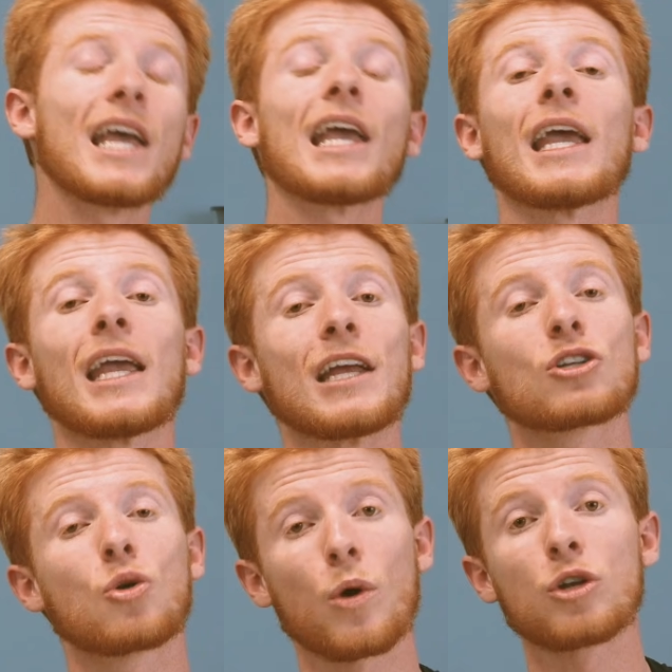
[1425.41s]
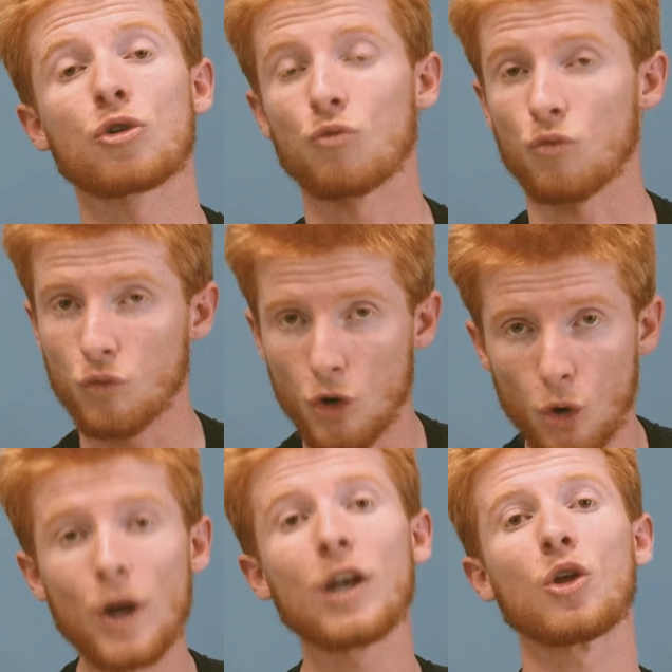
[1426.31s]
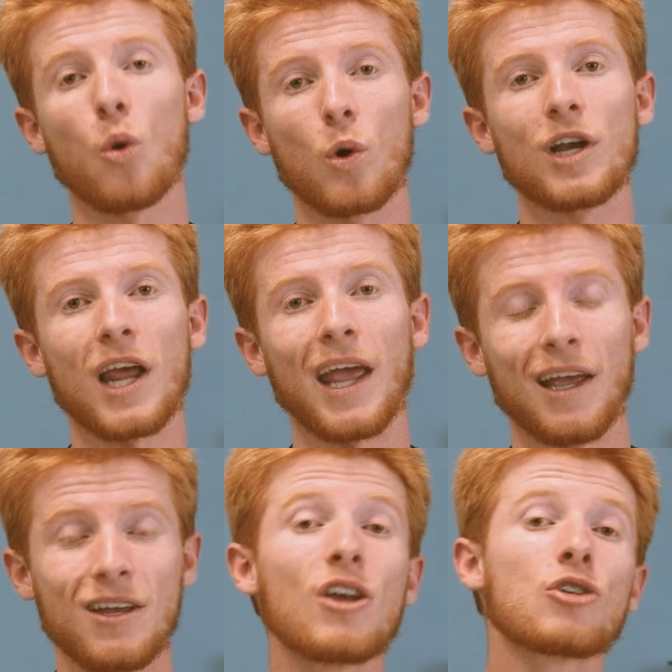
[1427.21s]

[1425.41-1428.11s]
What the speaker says: it is going to ruin your day.